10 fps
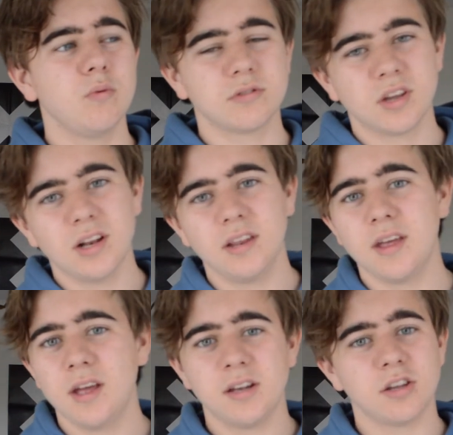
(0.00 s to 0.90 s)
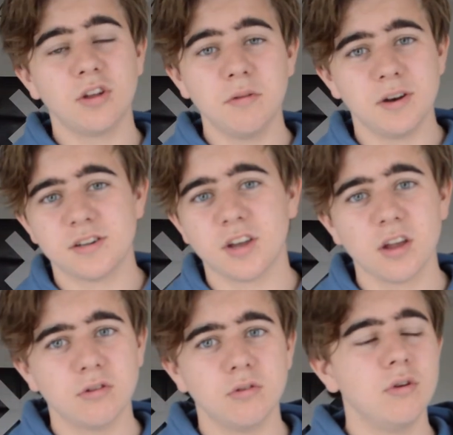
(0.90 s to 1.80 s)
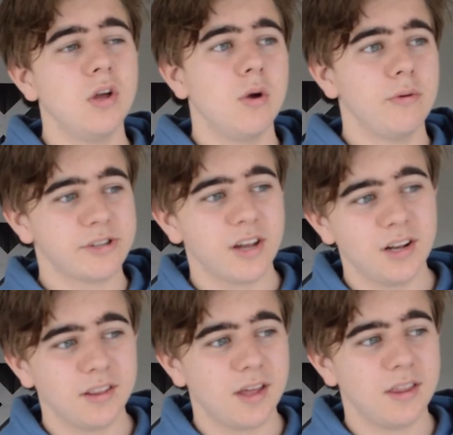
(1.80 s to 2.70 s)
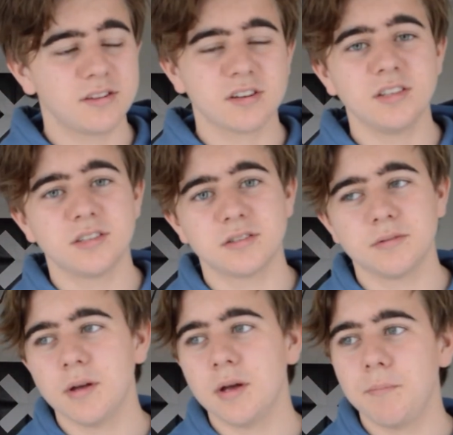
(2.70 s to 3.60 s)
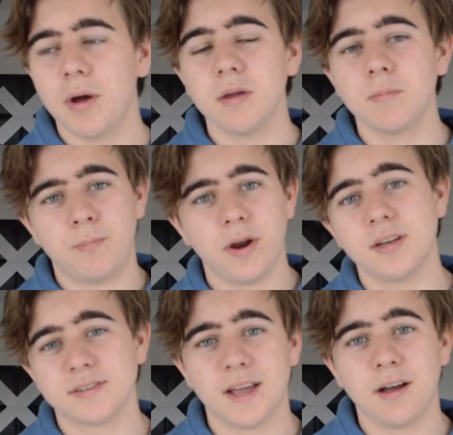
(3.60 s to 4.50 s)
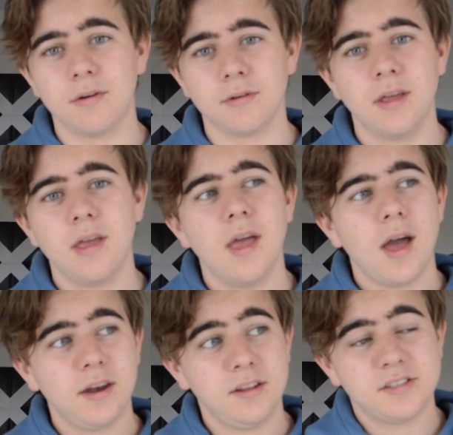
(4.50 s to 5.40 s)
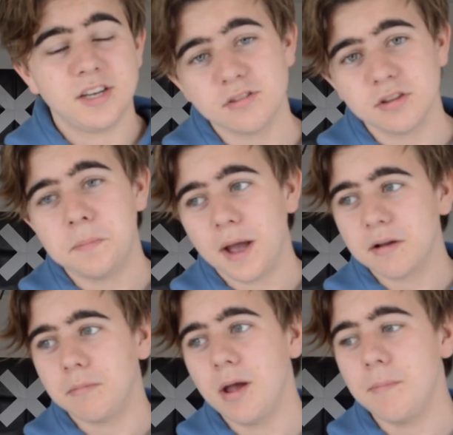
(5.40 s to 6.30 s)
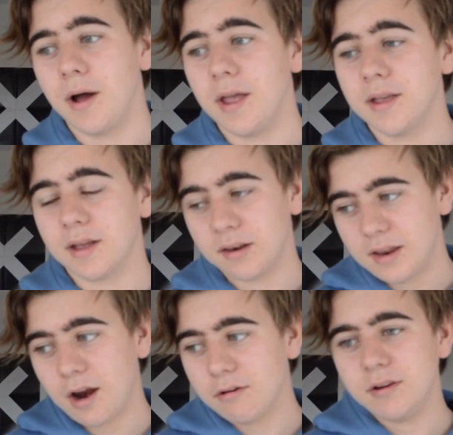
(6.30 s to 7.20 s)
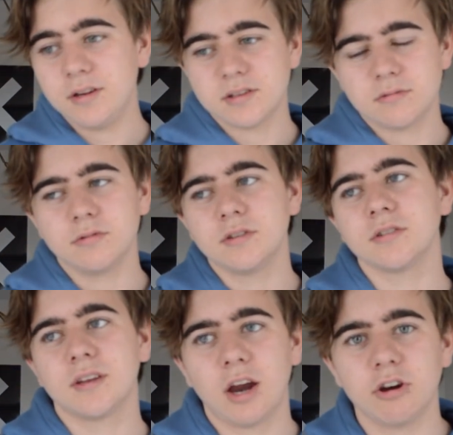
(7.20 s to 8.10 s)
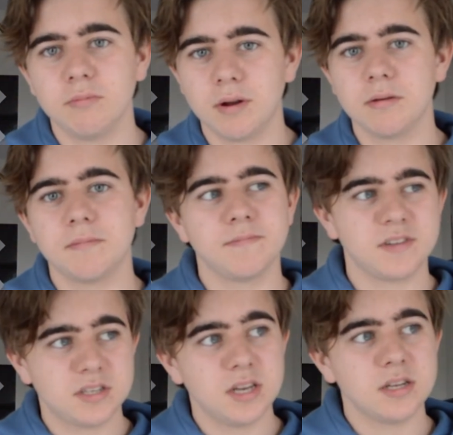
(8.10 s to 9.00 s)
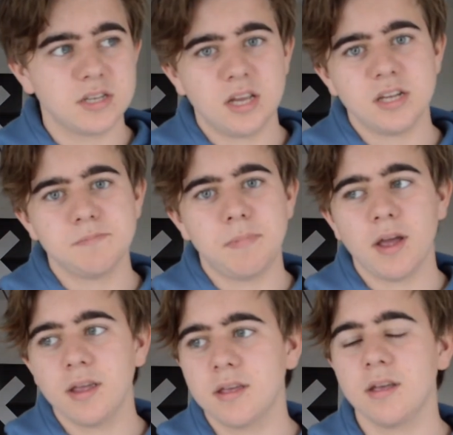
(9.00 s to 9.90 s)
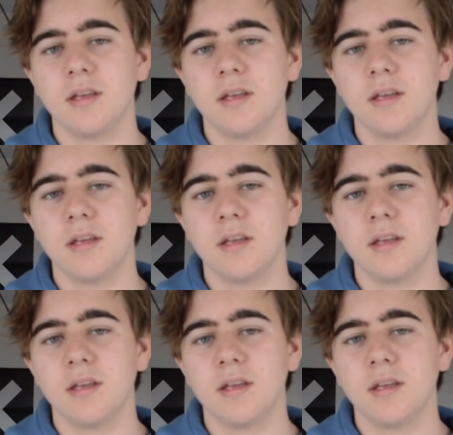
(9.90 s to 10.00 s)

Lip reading: we were cycling there, it's a 30-minute cycle, we're cycling there, this guy's bike breaks down and he sits in the back of my bike and carries, or doesn't carry, but like steers his bike